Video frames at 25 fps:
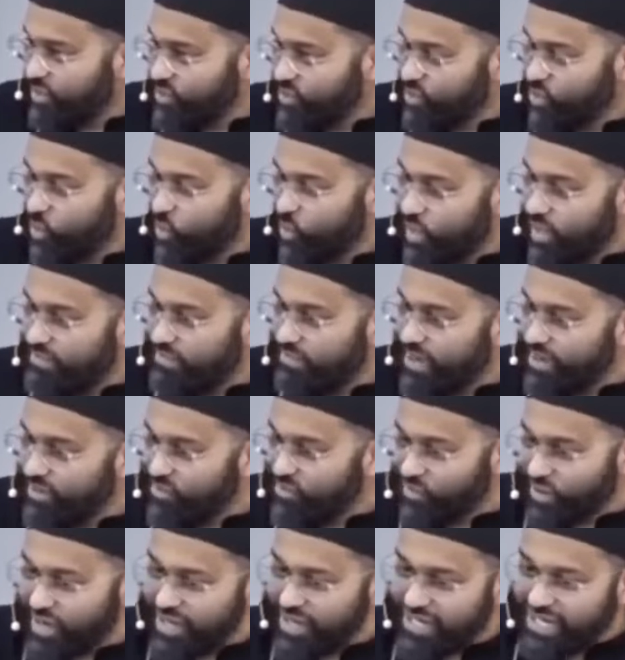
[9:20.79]
So when my
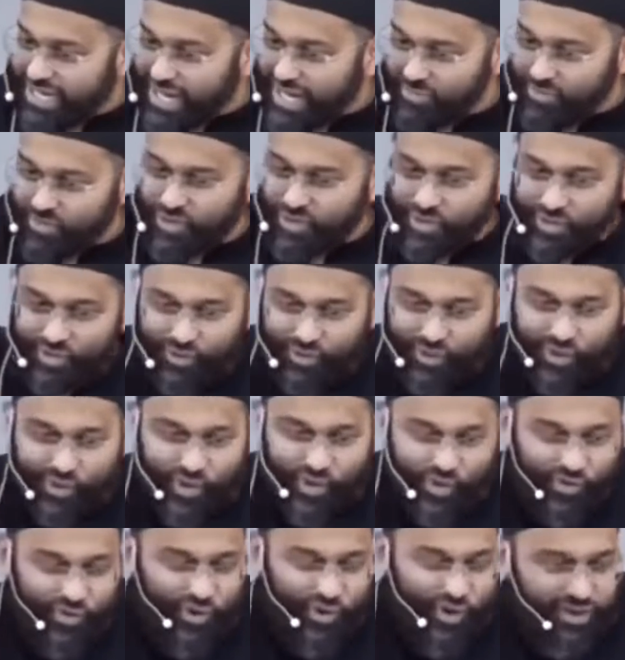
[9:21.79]
friend kept on going
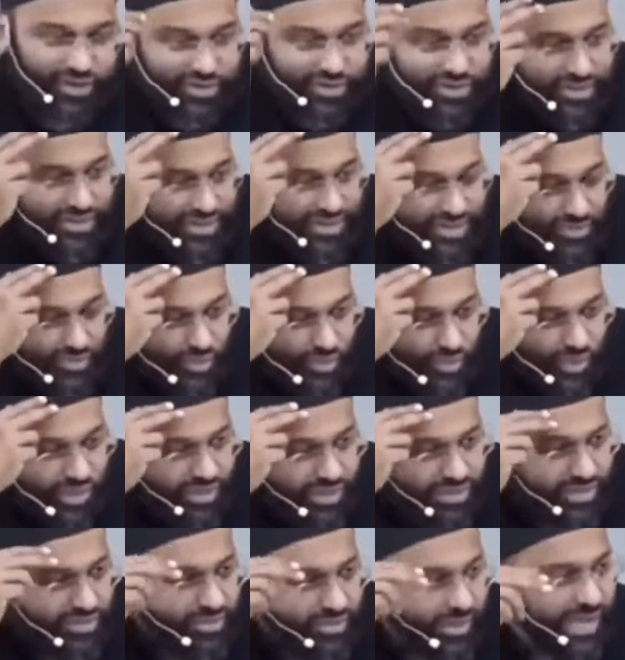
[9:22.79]
over all of these
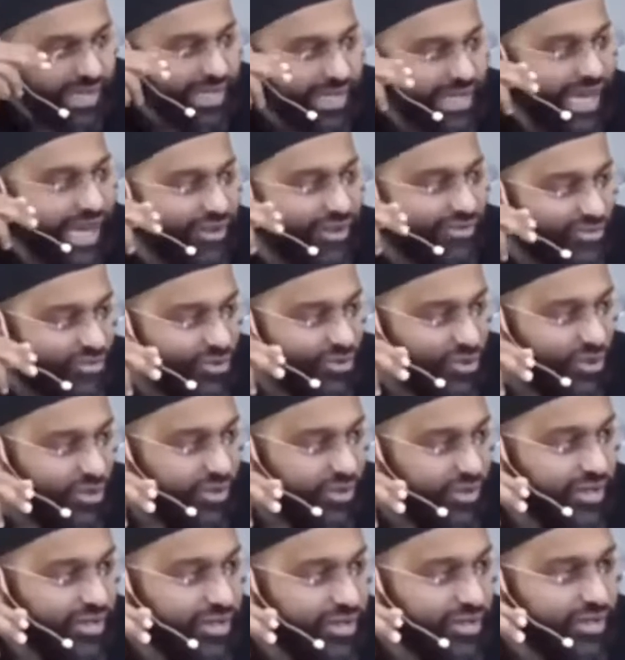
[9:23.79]
points, my
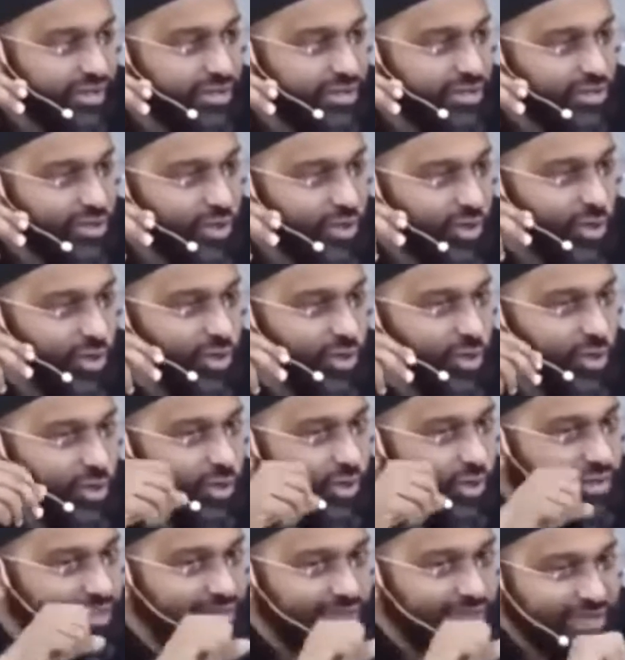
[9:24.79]
laughter turned
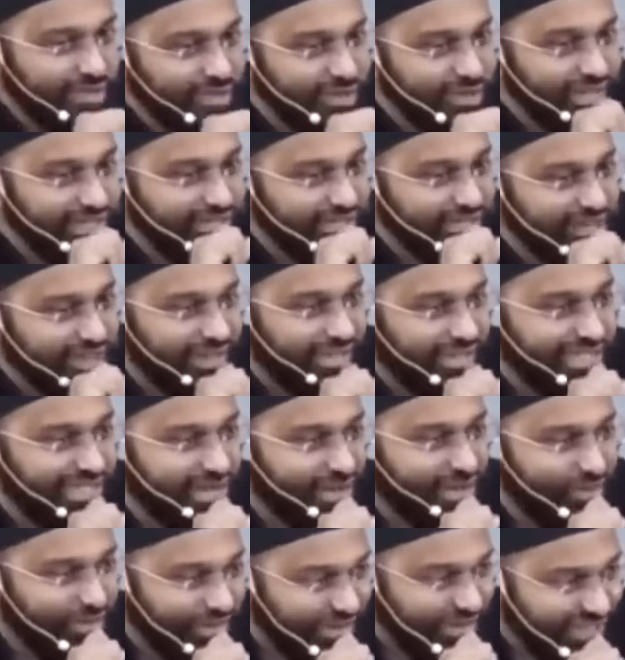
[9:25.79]
to a serious
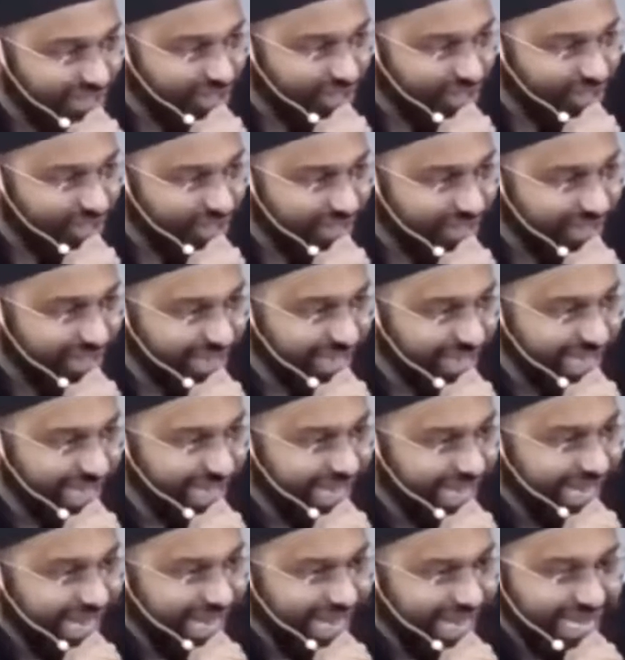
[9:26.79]
contemplation.
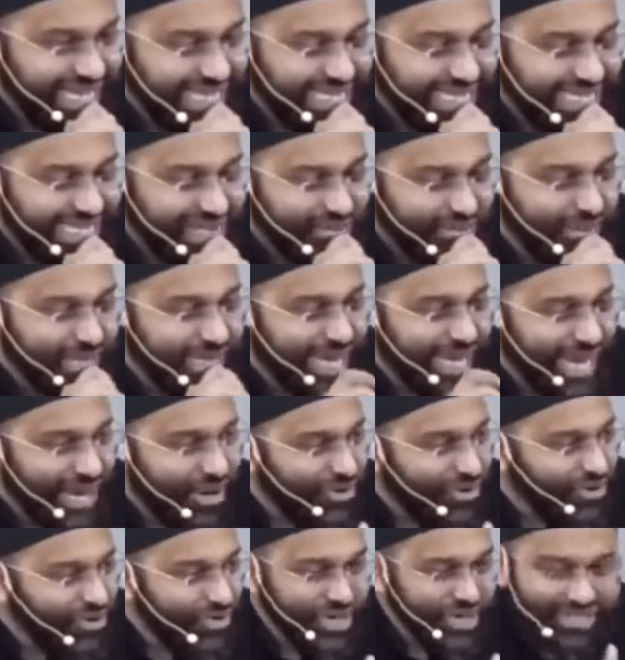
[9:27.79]
And I said, But
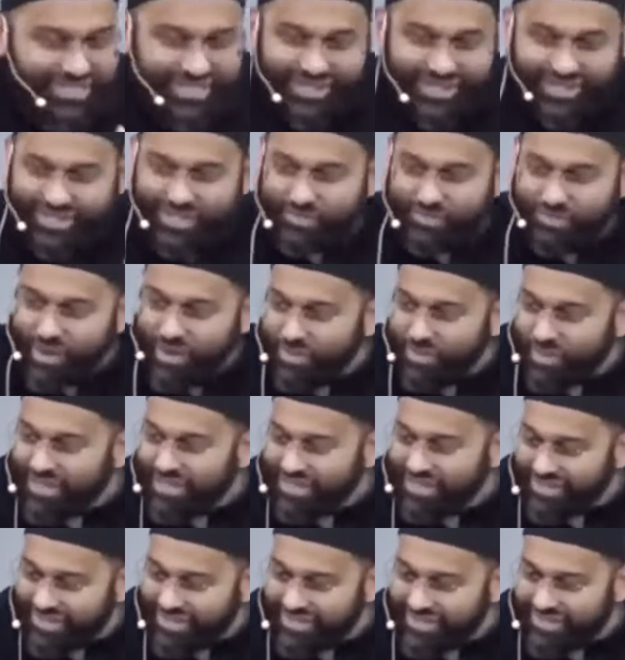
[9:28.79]
how do we tell the
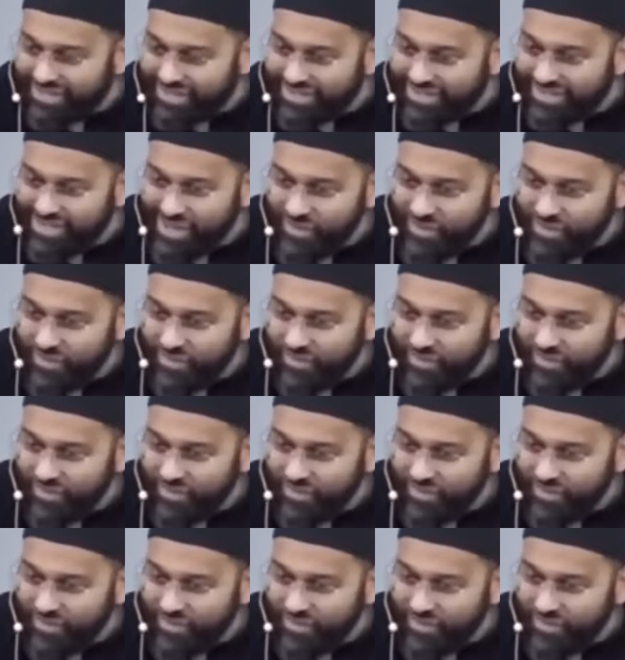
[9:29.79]
public this?